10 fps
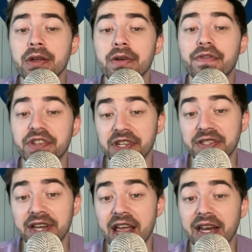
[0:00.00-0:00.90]
Visit
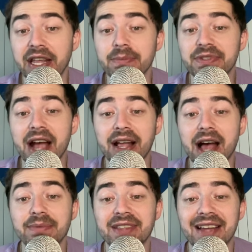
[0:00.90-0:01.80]
today at
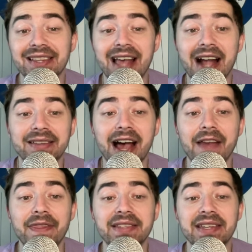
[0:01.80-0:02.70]
hims.com slash locked
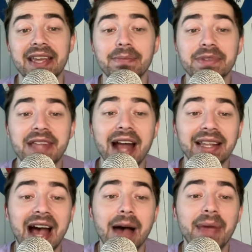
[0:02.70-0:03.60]
on. That's
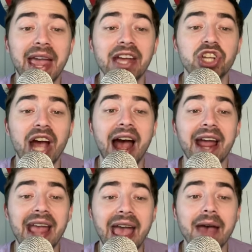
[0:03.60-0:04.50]
hims.com, H
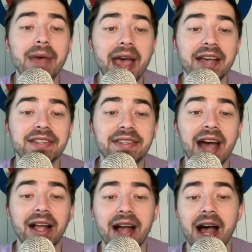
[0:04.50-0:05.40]
I M
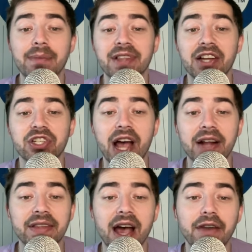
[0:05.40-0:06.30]
S.com slash
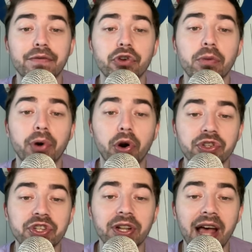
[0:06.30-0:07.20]
locked on for your
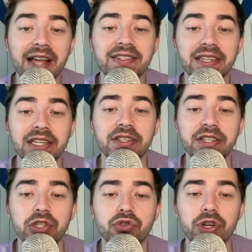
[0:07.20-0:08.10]
personalized
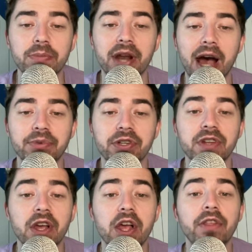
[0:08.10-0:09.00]
ED treatment options.
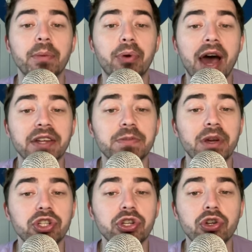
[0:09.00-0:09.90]
The products
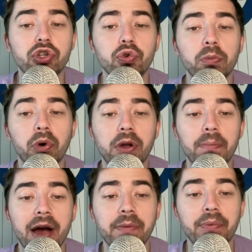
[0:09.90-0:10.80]
mentioned are chewable
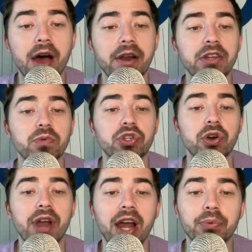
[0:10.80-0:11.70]
compounded products, which are
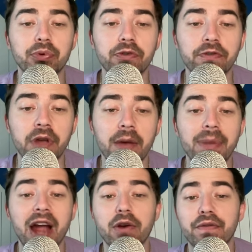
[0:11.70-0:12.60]
not approved
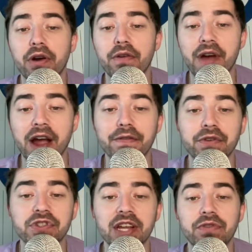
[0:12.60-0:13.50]
by or verified for
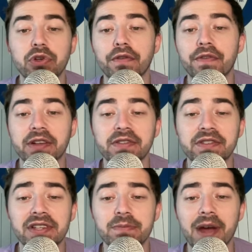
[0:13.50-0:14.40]
safety or
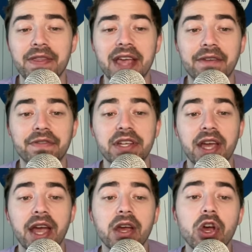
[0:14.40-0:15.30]
effectiveness by the
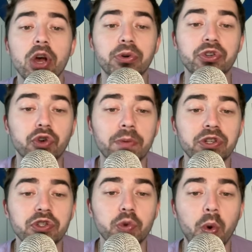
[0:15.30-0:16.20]
FDA.
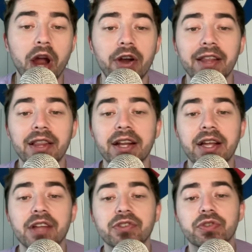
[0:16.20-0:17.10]
Prescriptions require an online
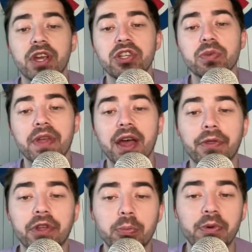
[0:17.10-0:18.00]
consultation with a
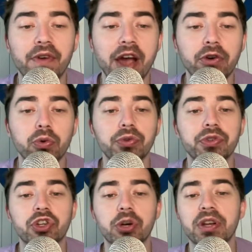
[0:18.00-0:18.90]
healthcare provider who will
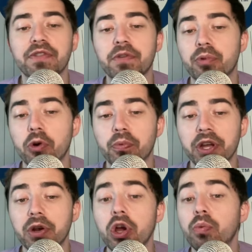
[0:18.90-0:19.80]
determine if
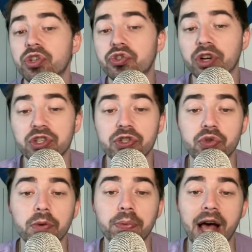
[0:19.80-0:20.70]
appropriate. Restrictions
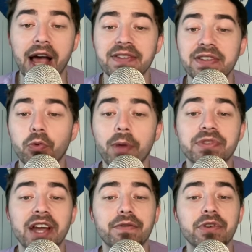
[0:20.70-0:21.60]
do apply. See
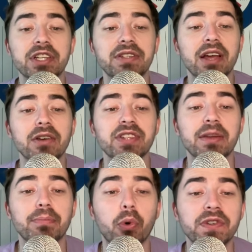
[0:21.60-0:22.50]
website for details and
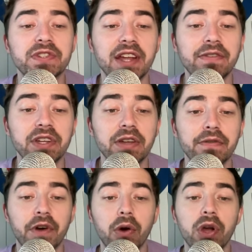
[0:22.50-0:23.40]
important safety
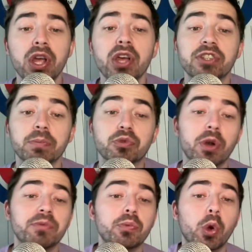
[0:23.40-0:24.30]
info.
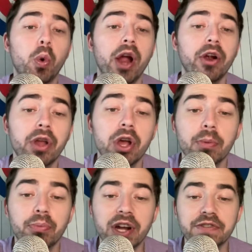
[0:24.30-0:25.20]
Subscription required.
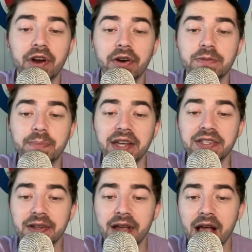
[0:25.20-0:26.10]
Price varies
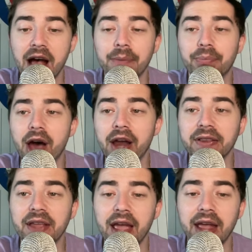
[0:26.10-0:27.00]
based on
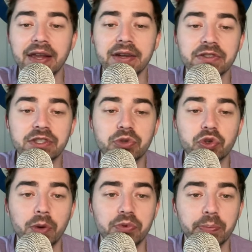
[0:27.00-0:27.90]
product and
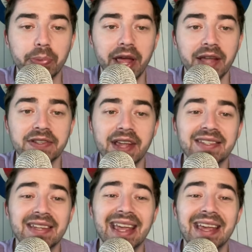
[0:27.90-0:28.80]
subscription plans.
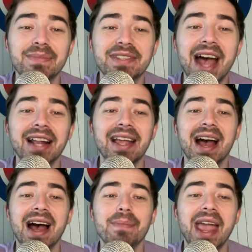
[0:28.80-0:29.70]
That's
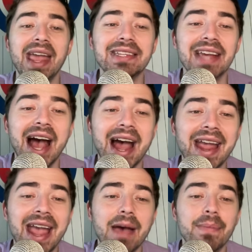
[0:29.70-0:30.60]
hims.com, H
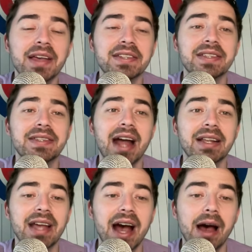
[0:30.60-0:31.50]
I M
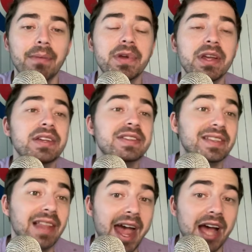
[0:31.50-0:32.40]
S.com
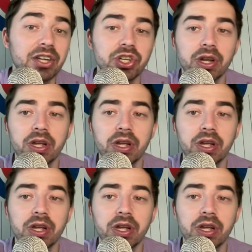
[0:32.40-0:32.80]
slash